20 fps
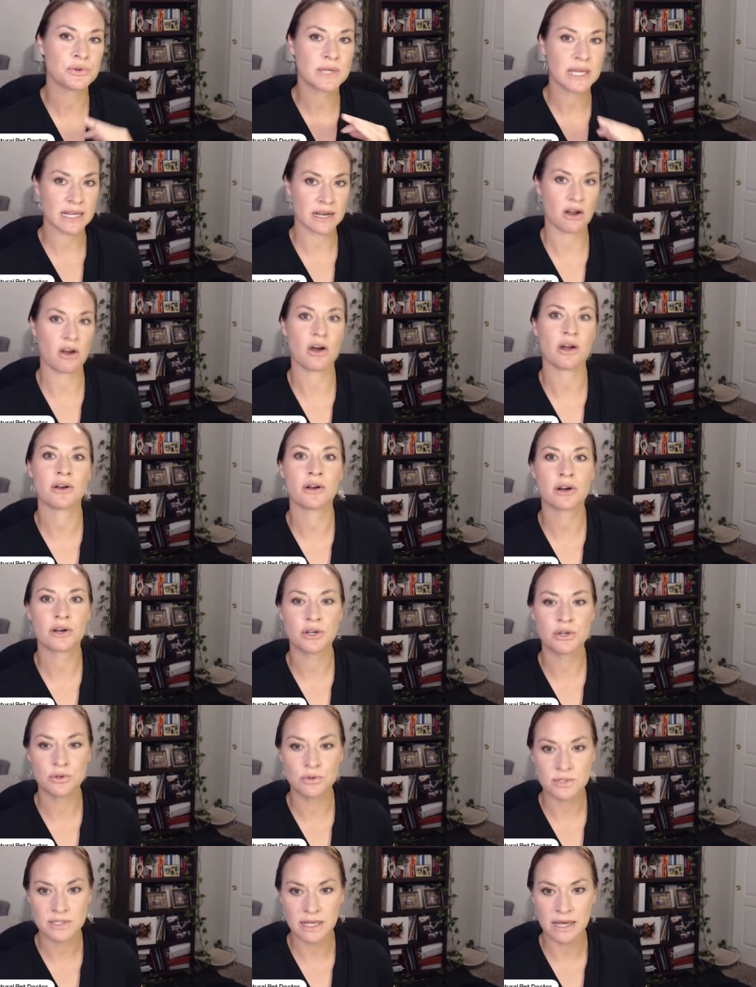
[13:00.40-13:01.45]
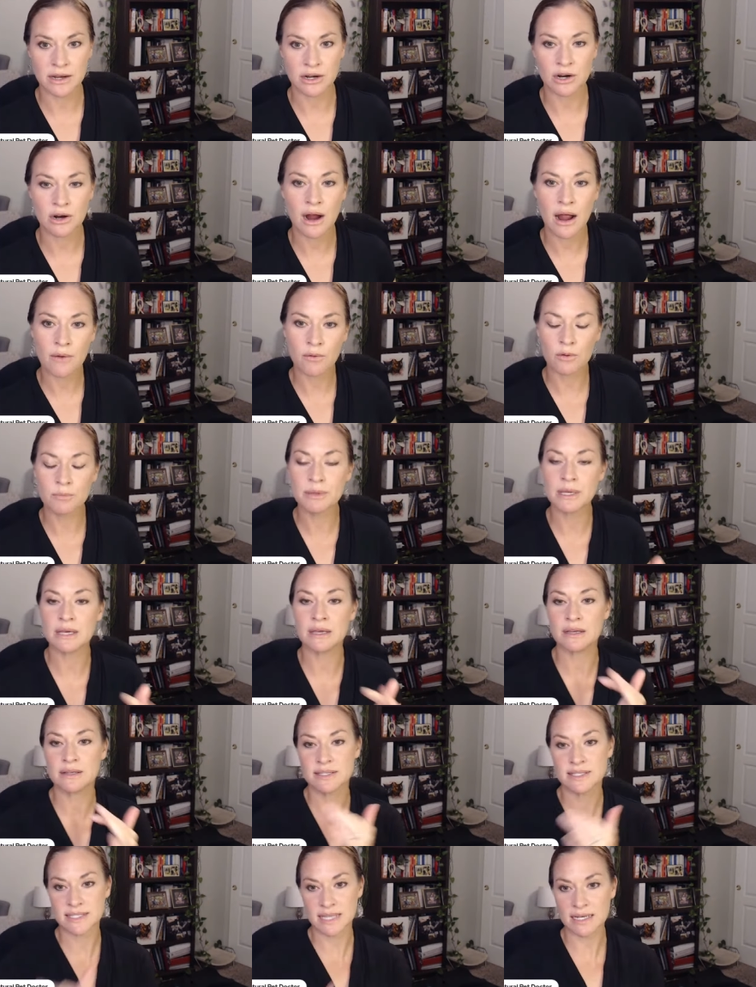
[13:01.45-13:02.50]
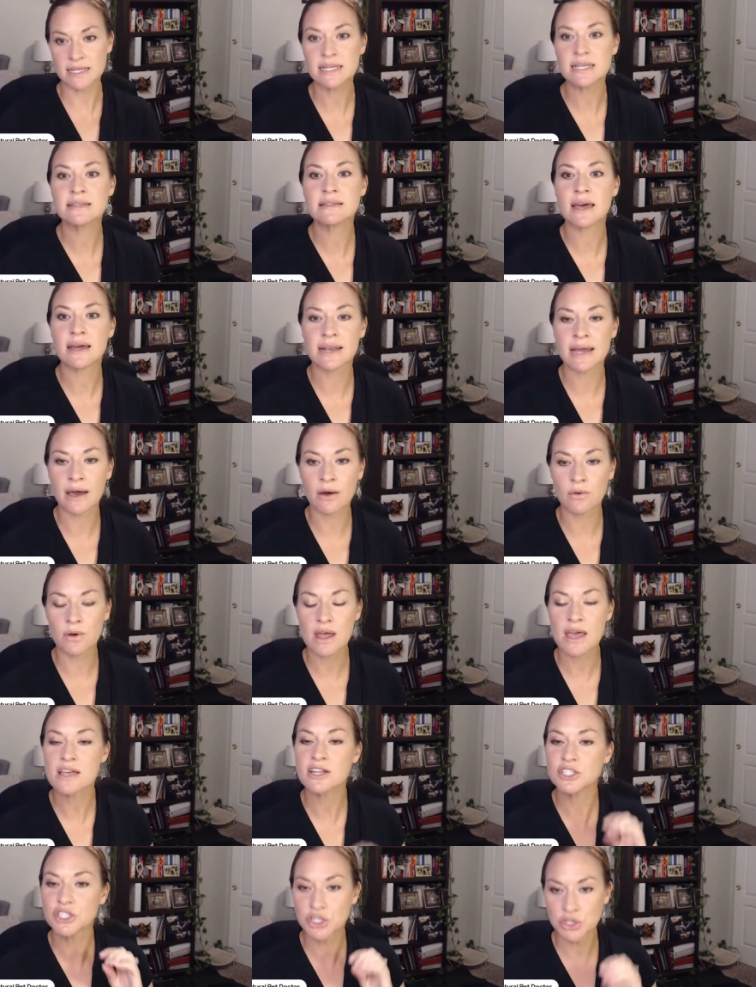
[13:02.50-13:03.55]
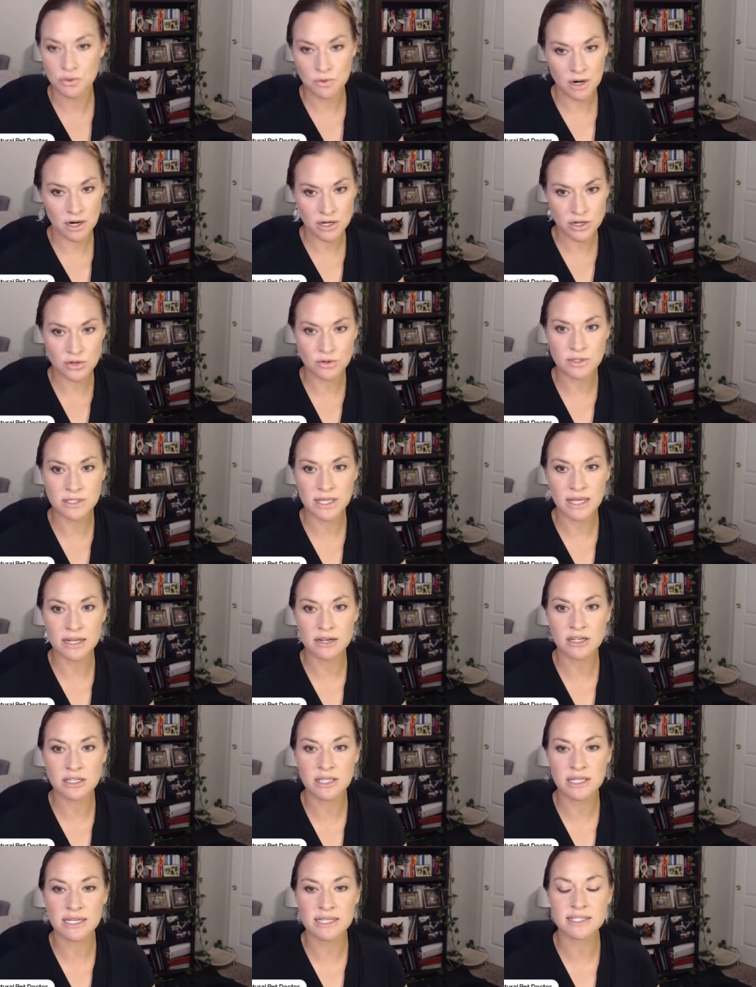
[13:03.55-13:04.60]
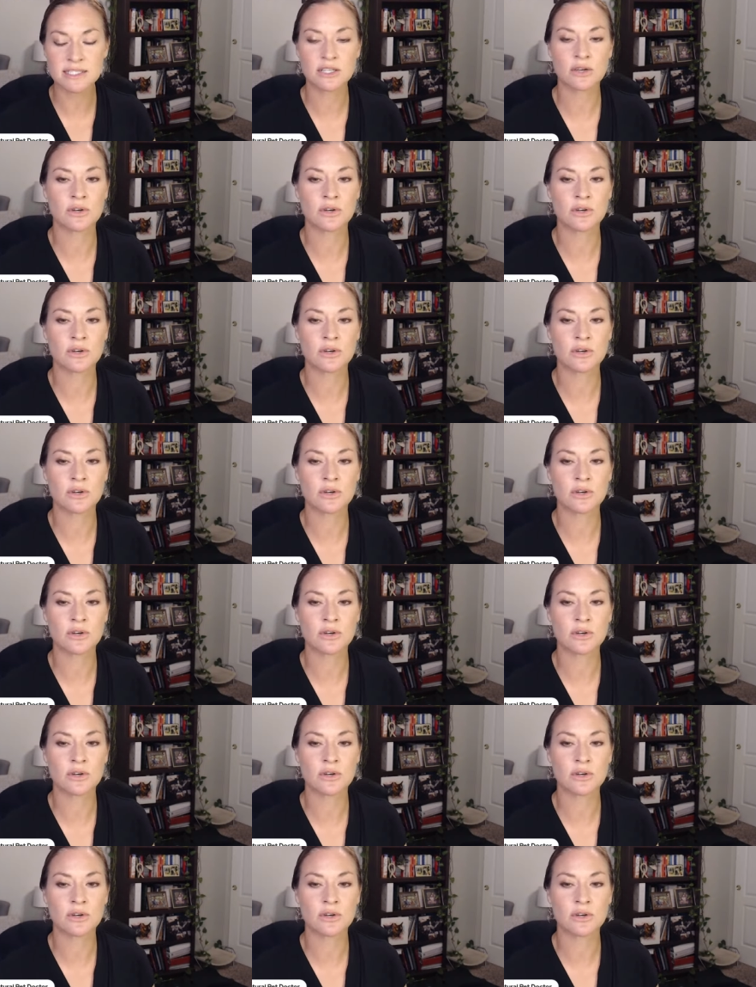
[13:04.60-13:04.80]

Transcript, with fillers: get on our newsletter. I will be sending that out to our newsletter list.